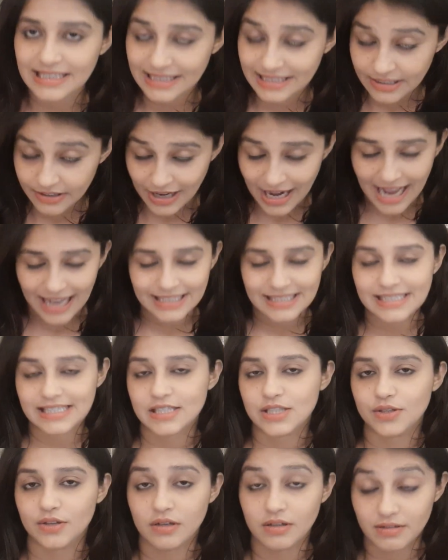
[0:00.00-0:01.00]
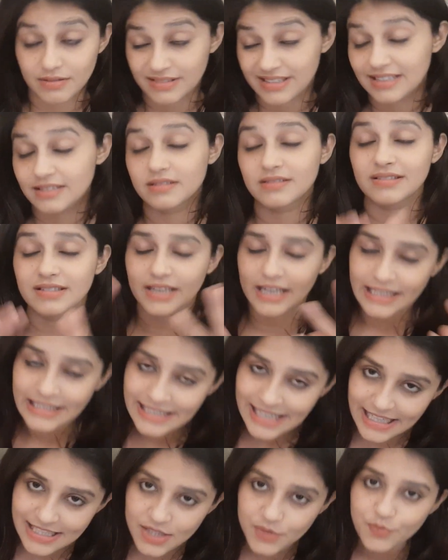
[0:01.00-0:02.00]
their access, the
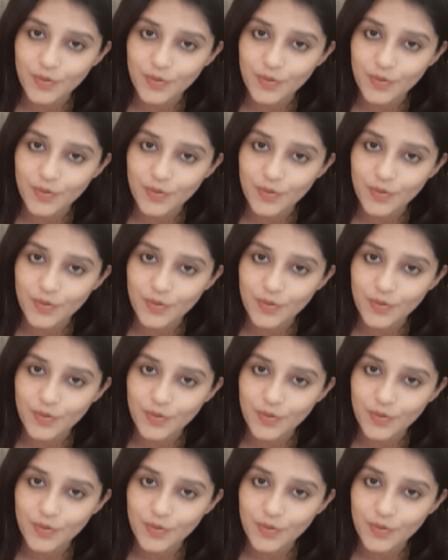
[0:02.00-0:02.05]
index